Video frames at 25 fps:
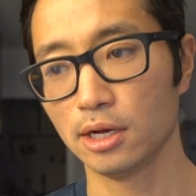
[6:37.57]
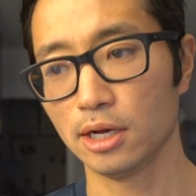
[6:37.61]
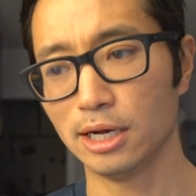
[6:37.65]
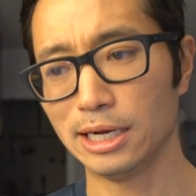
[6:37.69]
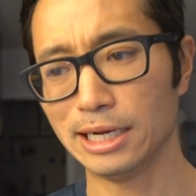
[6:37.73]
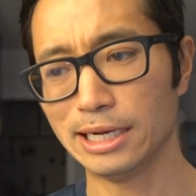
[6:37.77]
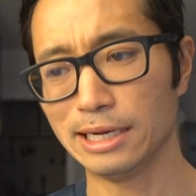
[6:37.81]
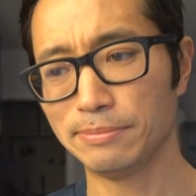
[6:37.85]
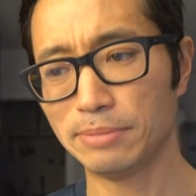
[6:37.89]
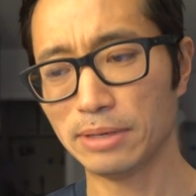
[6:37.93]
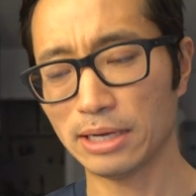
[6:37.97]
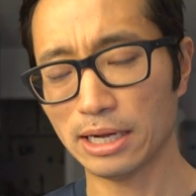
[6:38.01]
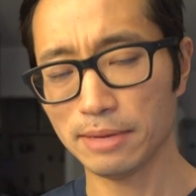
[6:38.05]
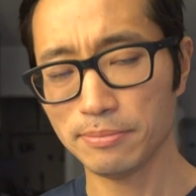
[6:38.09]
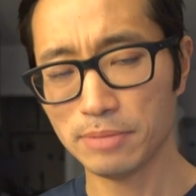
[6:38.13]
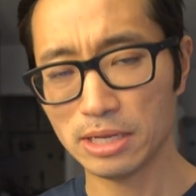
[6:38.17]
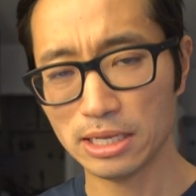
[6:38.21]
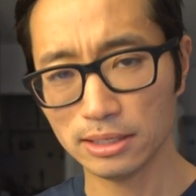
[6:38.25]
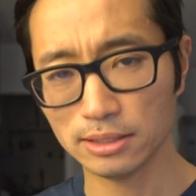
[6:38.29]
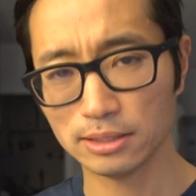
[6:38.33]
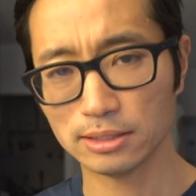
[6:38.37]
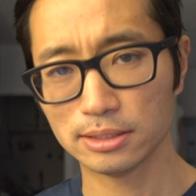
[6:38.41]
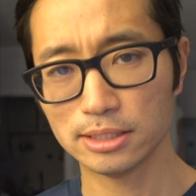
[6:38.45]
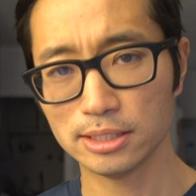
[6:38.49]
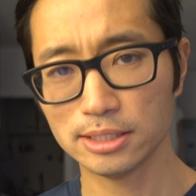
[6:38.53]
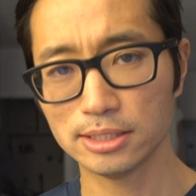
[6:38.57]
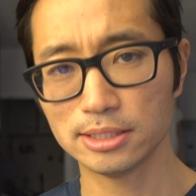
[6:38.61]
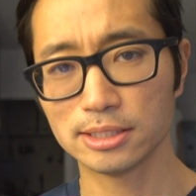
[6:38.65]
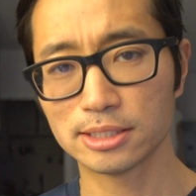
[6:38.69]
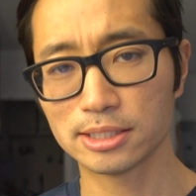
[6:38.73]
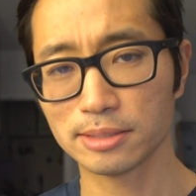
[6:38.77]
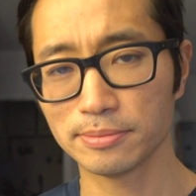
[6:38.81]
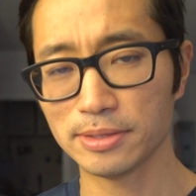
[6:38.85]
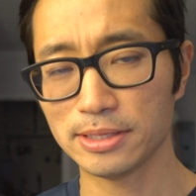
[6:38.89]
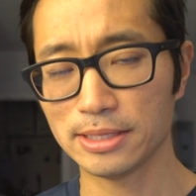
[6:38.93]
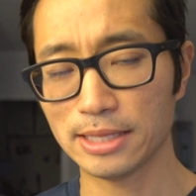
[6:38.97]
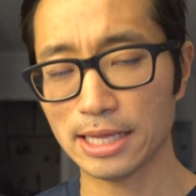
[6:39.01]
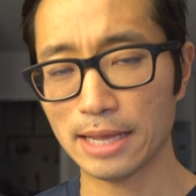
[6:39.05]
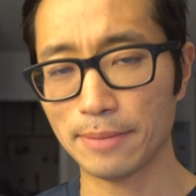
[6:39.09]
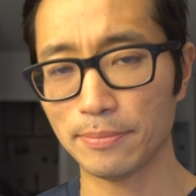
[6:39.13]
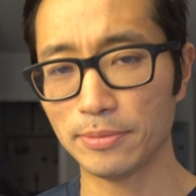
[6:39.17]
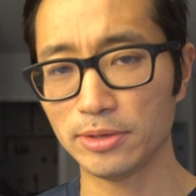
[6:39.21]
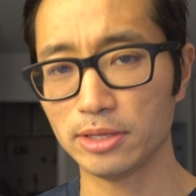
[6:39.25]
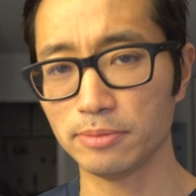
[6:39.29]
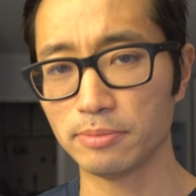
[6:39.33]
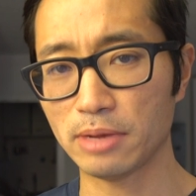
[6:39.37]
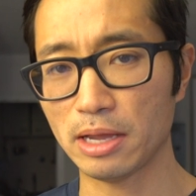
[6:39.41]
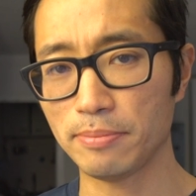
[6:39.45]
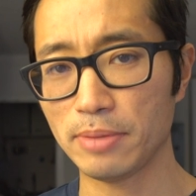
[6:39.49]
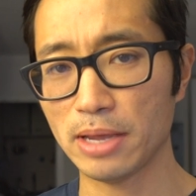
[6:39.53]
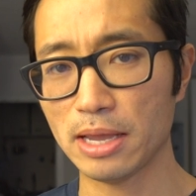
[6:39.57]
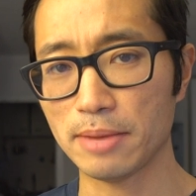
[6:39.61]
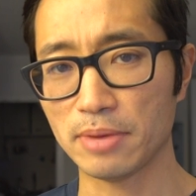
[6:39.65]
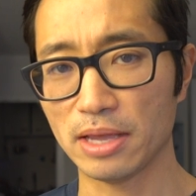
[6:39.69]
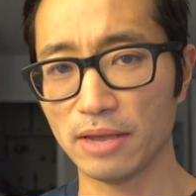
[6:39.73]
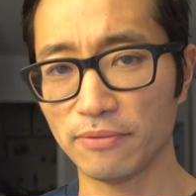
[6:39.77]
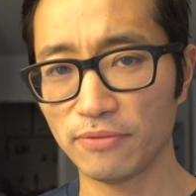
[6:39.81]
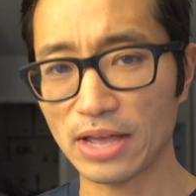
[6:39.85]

But this is something that happened to my baby.